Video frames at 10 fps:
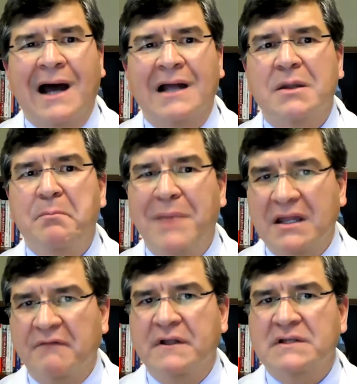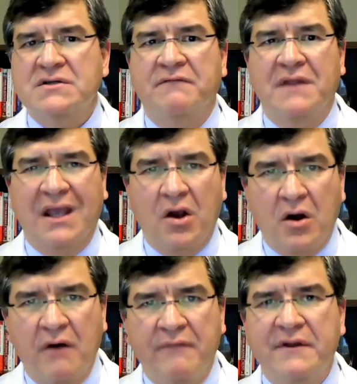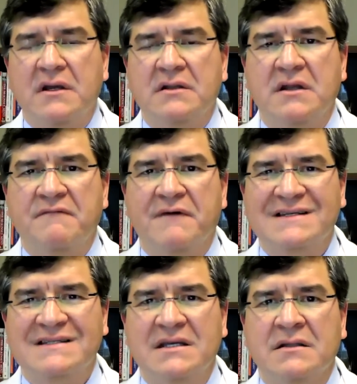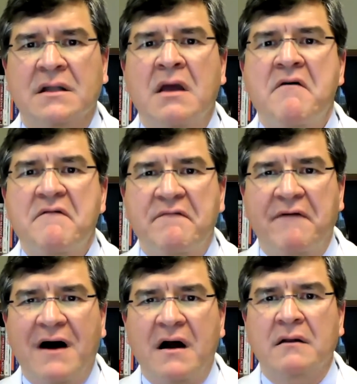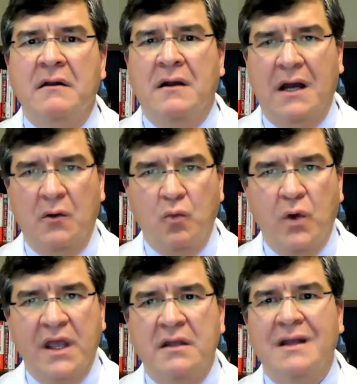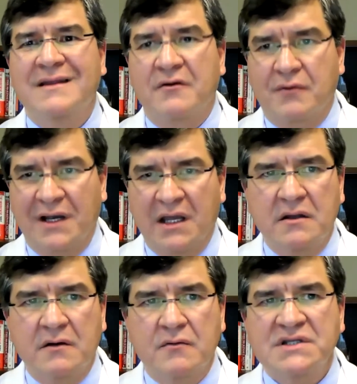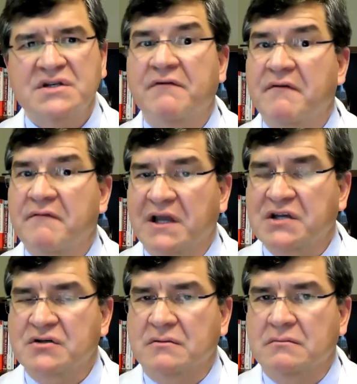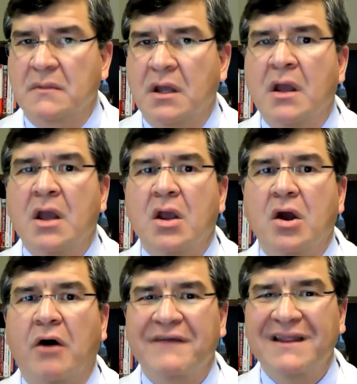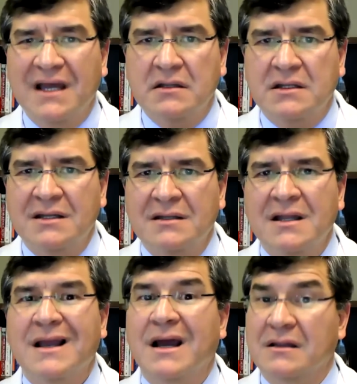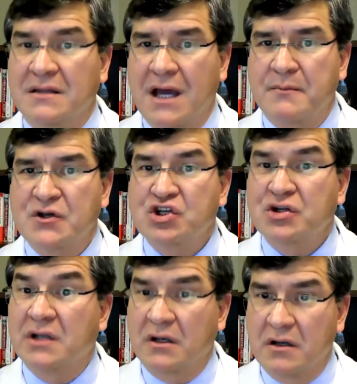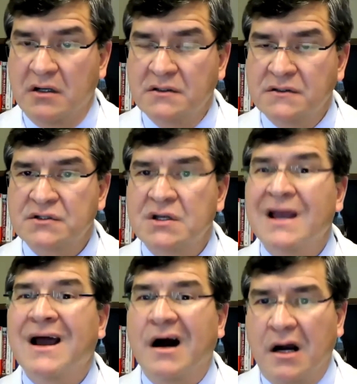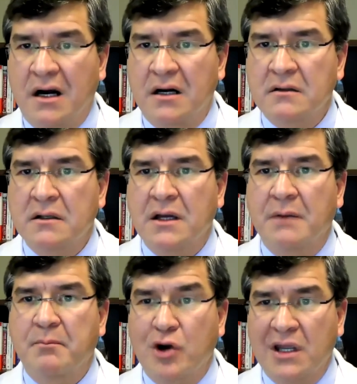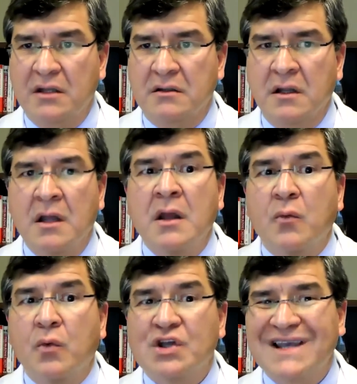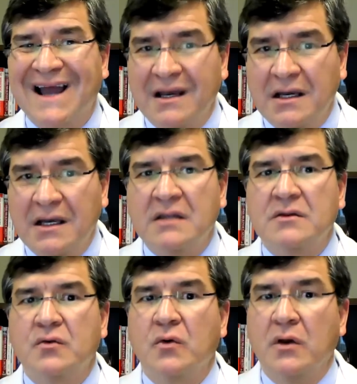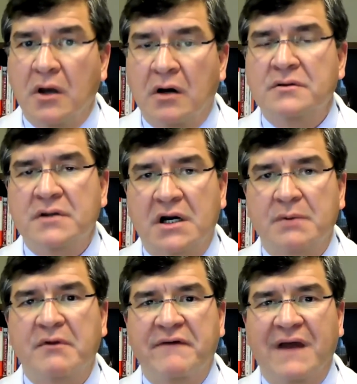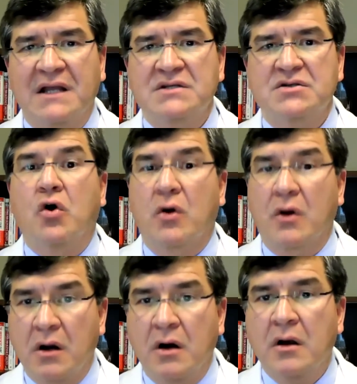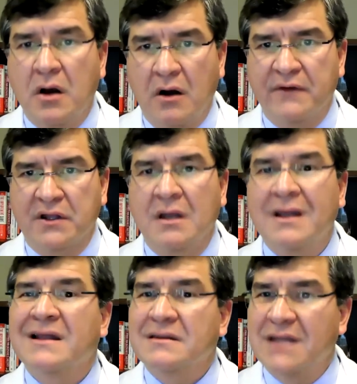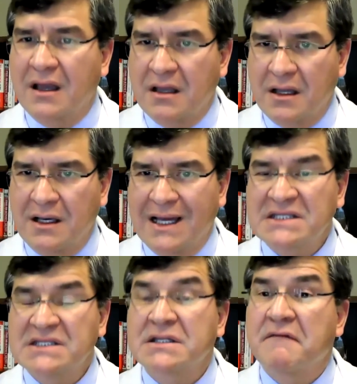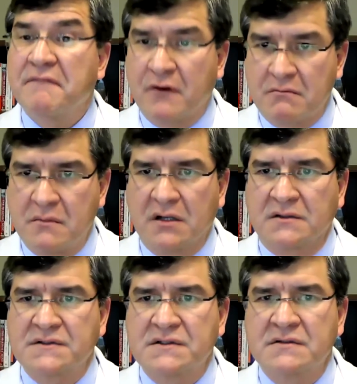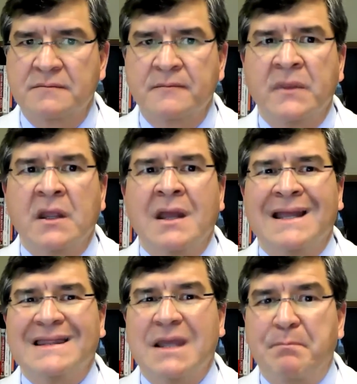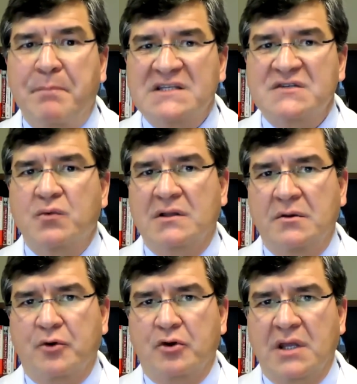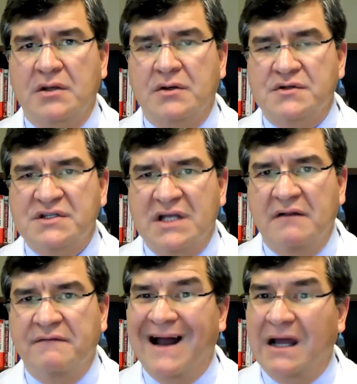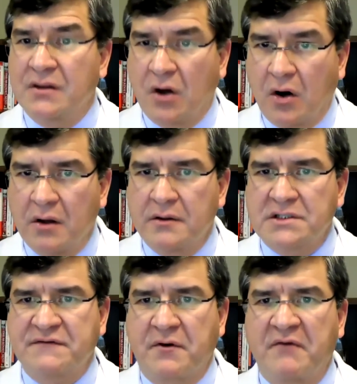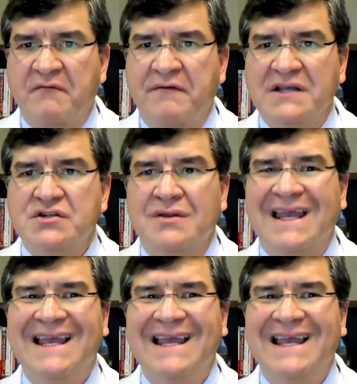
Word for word: And the benefits of the COVID 19 vaccine far outweigh the related risk of infection. COVID 19 can damage the lungs, heart, and brain, which can lead to long term effects or long COVID that can last for months the best way to protect yourself and others from infection